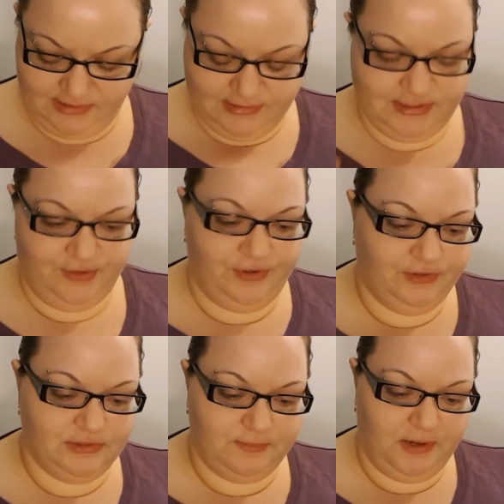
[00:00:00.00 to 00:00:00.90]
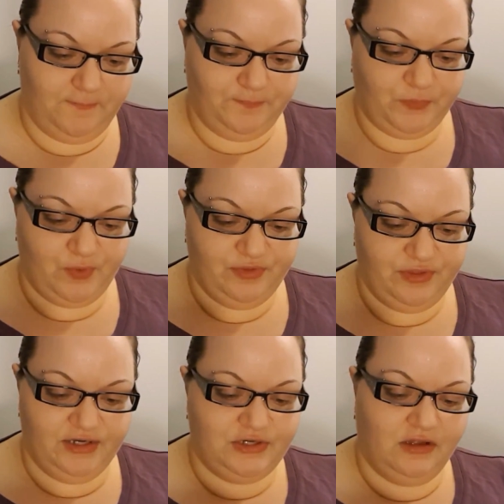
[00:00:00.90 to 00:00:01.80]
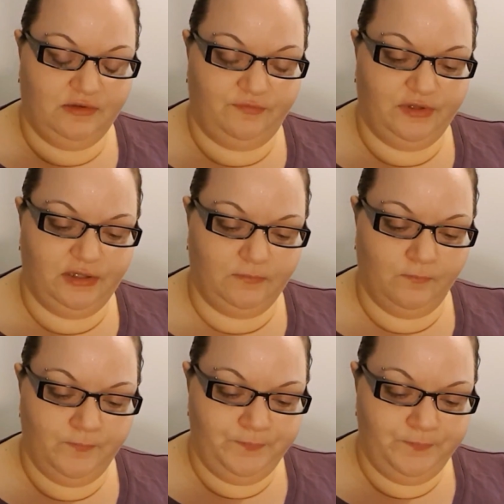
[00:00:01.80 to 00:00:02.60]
like cereal to me, with like a chocolate filling.